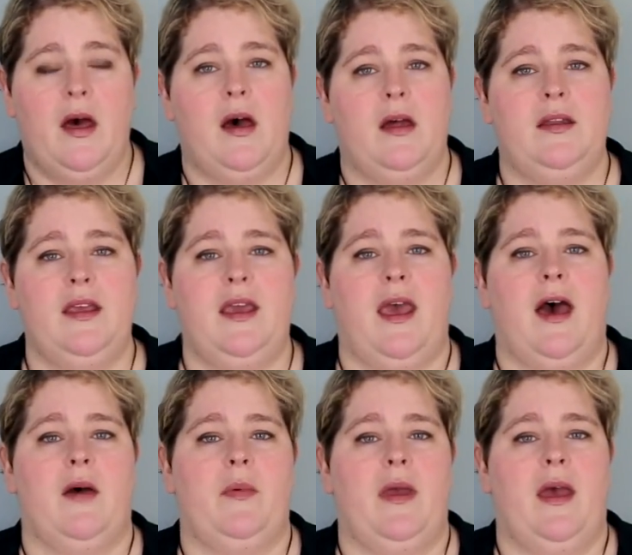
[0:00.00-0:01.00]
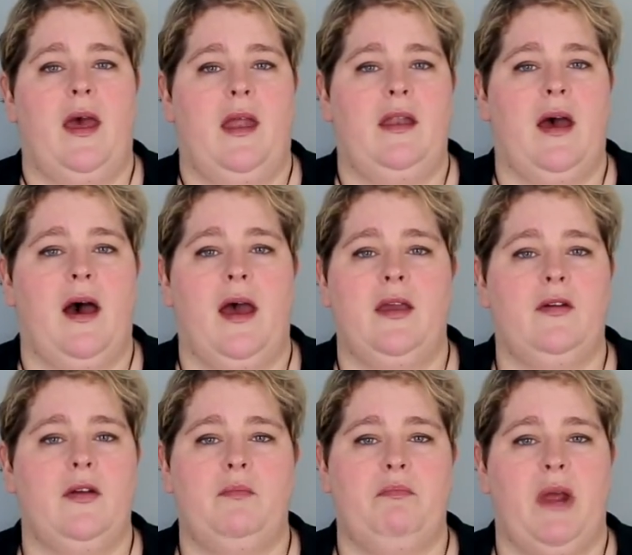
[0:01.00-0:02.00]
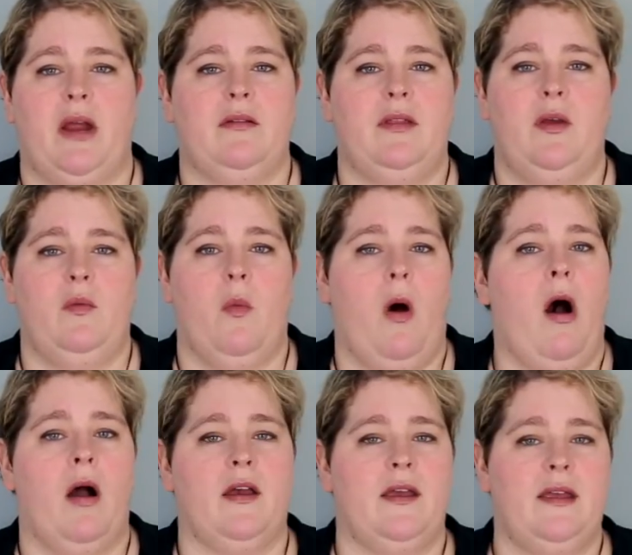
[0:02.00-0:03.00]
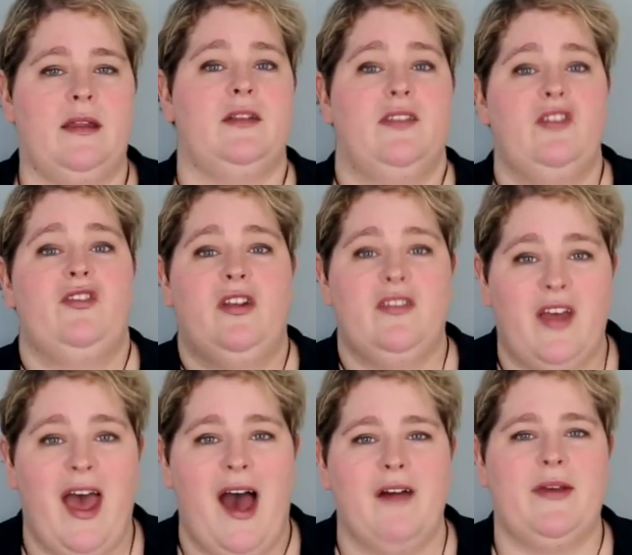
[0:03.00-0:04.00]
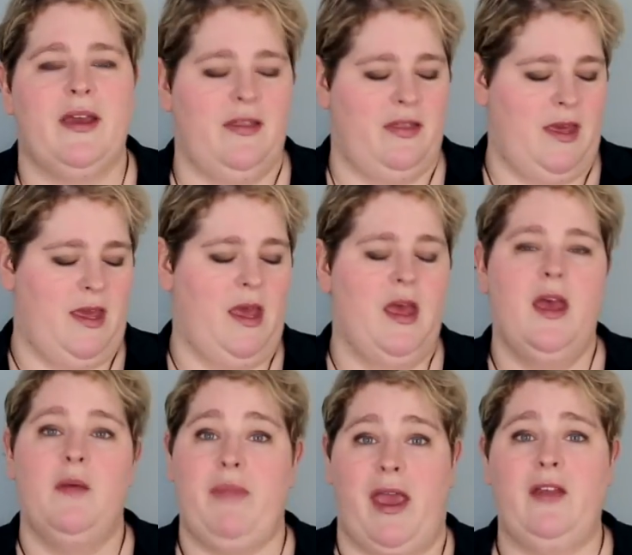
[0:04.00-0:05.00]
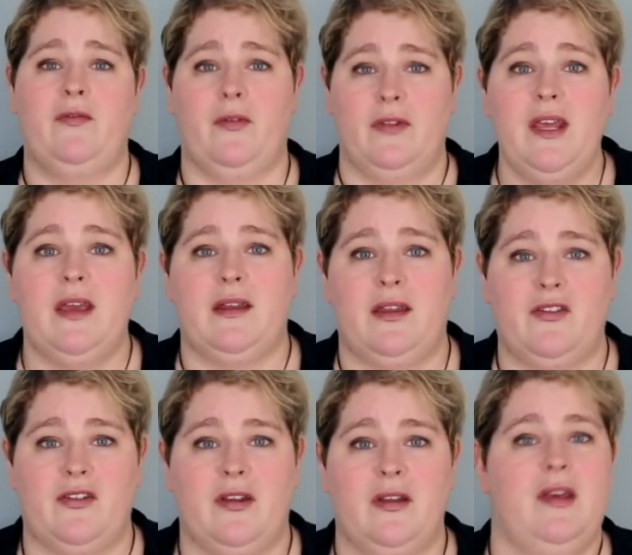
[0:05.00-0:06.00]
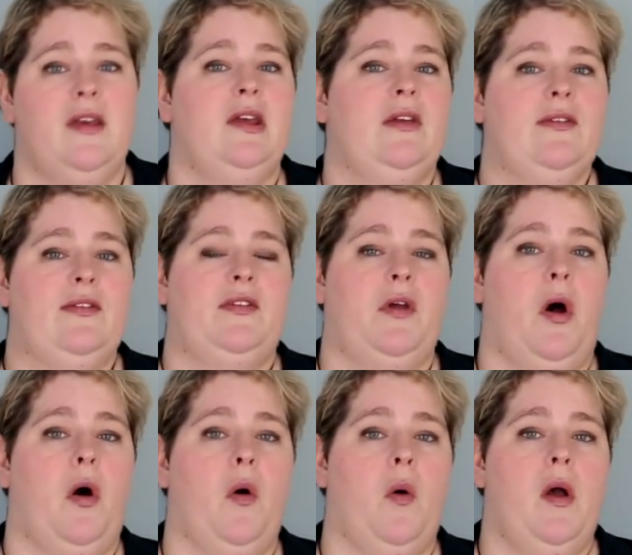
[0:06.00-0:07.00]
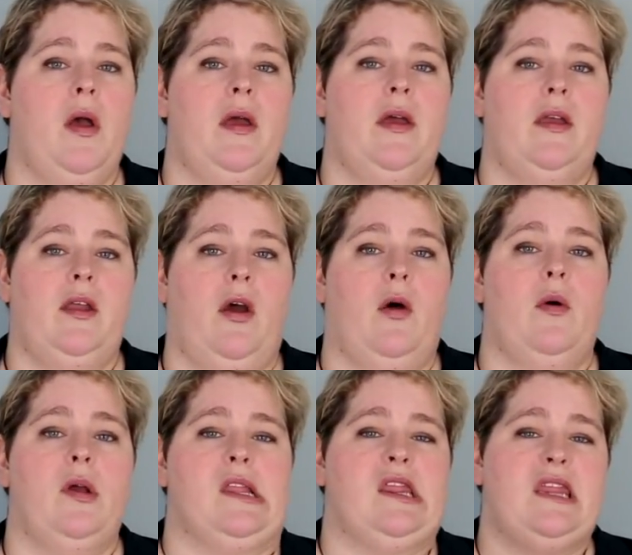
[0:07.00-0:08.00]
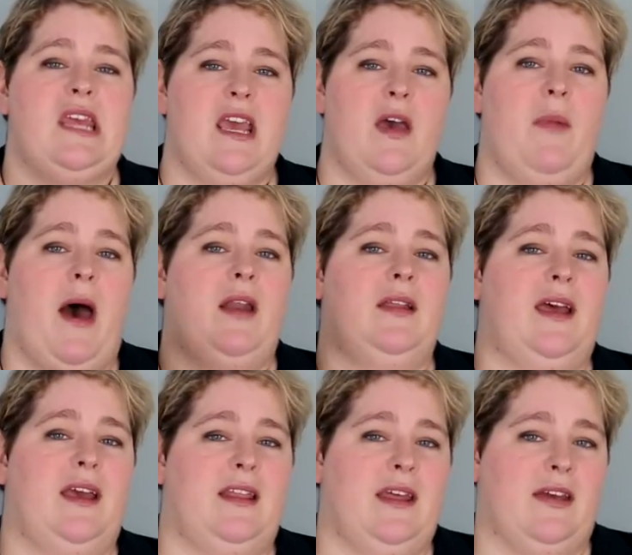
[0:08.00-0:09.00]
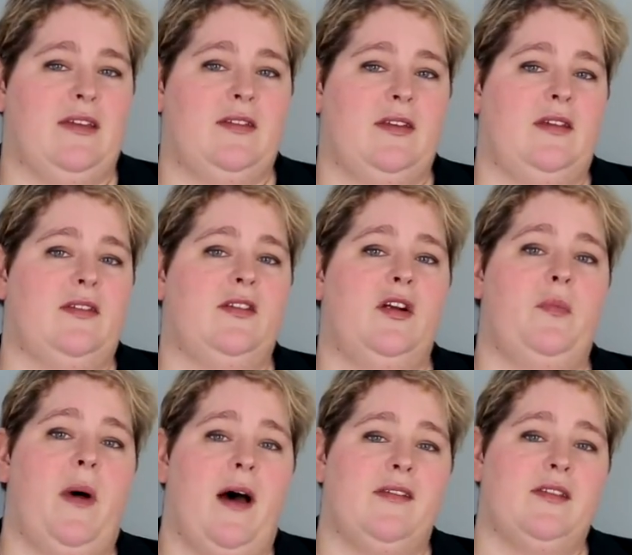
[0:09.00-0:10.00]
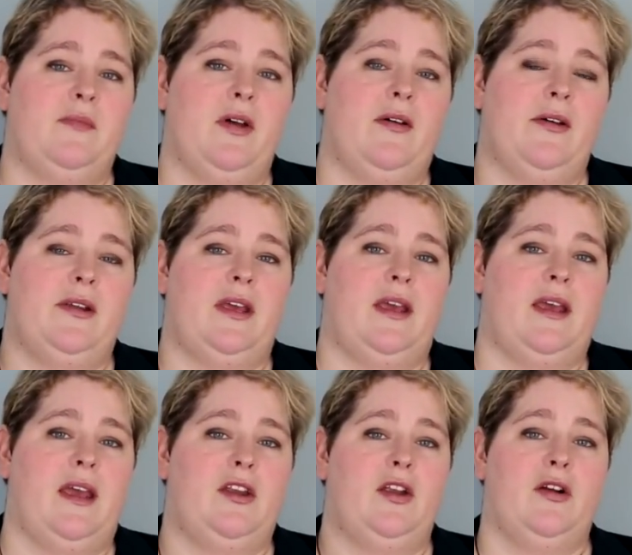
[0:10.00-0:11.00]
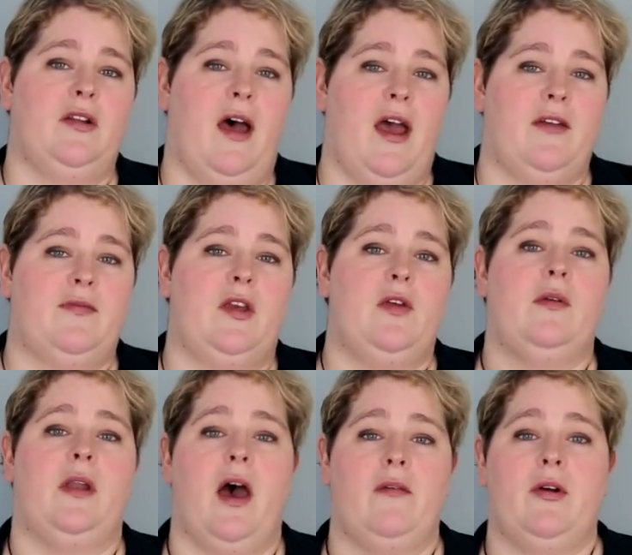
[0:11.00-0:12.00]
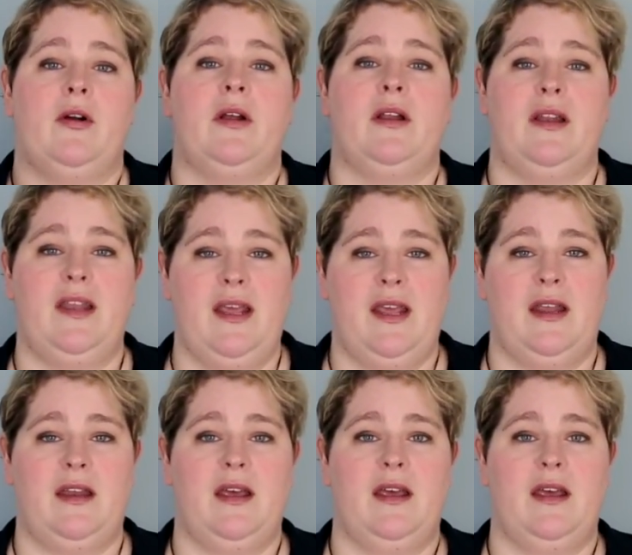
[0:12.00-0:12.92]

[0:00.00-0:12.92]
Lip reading: kneecap, and I could barely walk in addition to having the painful knee condition. So, think about it like this. Is there a possibility in your life that you could ever need